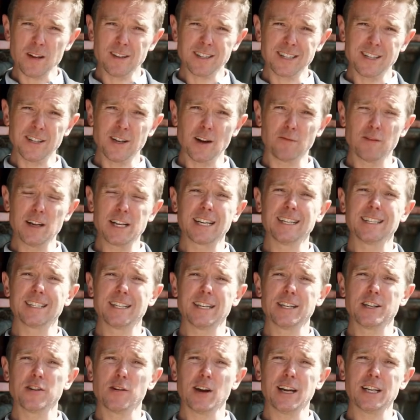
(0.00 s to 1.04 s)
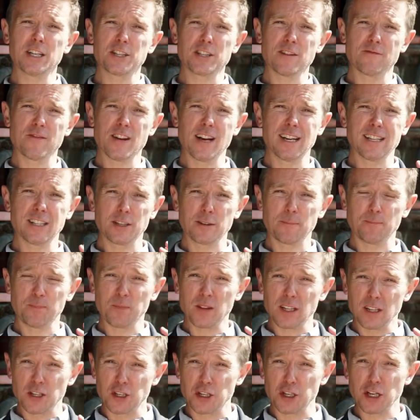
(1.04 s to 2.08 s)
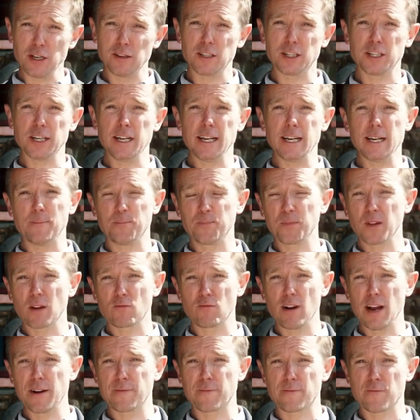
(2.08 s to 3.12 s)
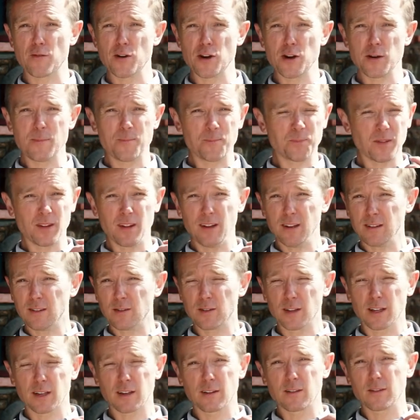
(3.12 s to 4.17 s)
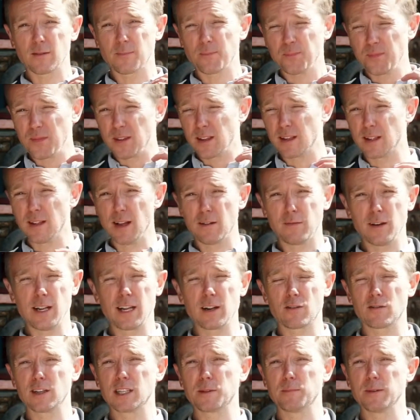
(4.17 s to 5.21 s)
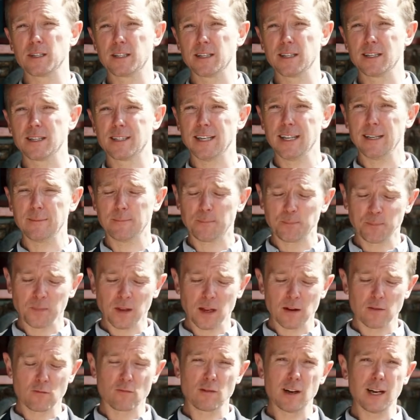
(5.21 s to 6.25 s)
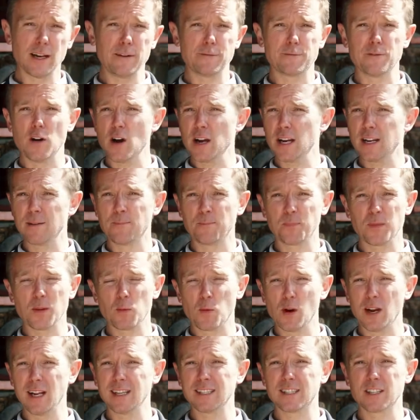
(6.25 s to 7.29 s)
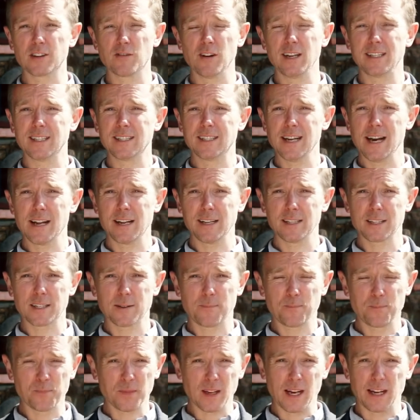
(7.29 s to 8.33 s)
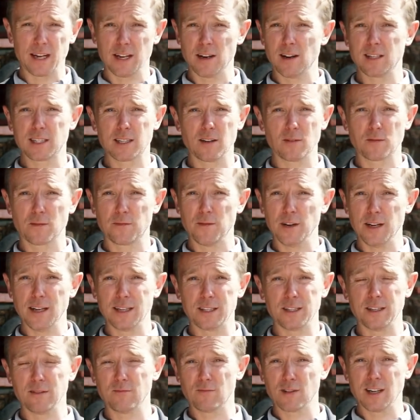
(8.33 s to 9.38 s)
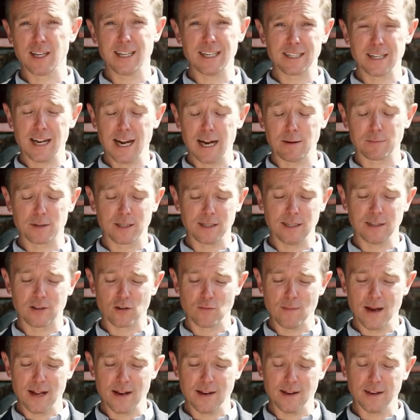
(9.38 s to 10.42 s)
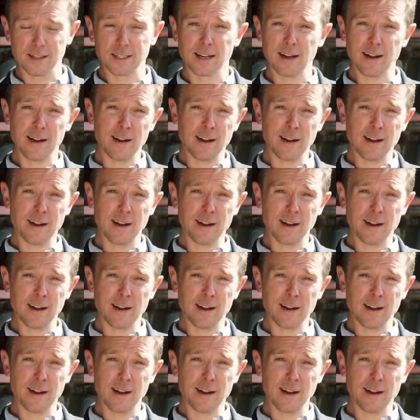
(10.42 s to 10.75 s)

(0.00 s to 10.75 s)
A lovely continuation of that juicy red fruit, the lovely crisp acidity, really fine, well-integrated tannins, and a nice long finish. It really is absolutely tremendous.